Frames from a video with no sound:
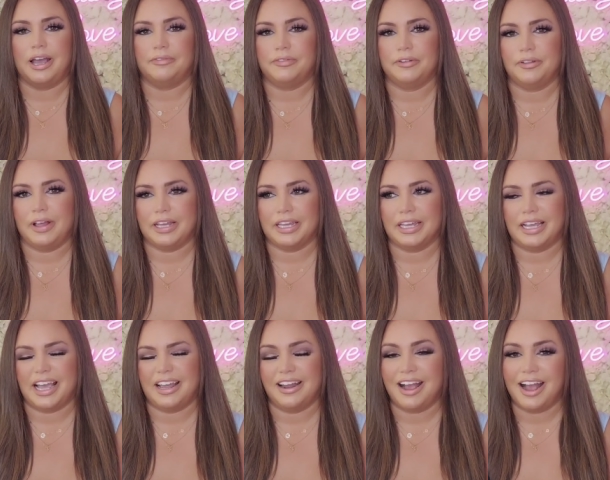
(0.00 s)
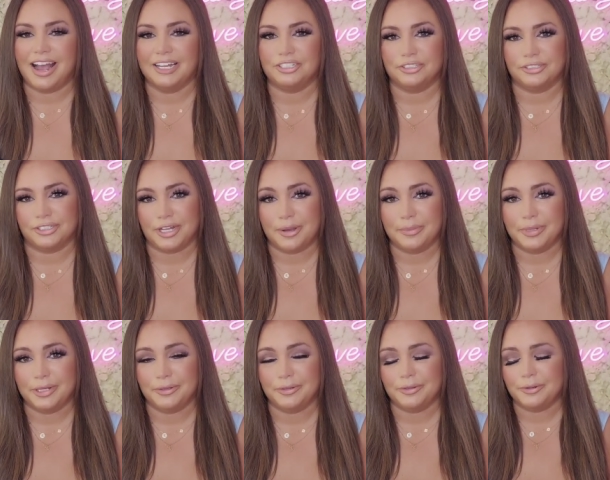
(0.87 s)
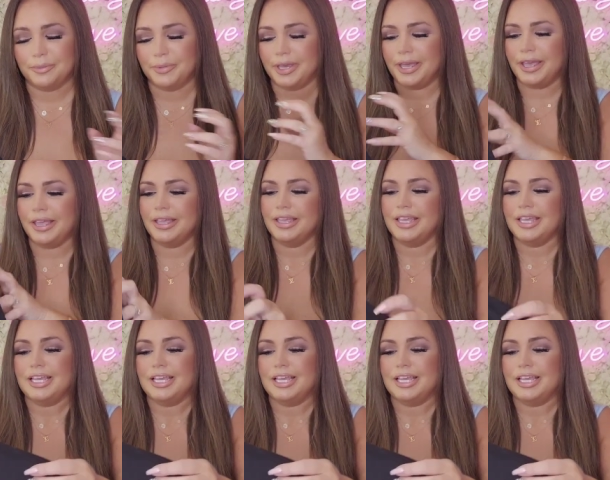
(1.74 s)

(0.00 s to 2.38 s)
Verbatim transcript: I feel like it kind of hides your tummy a little bit.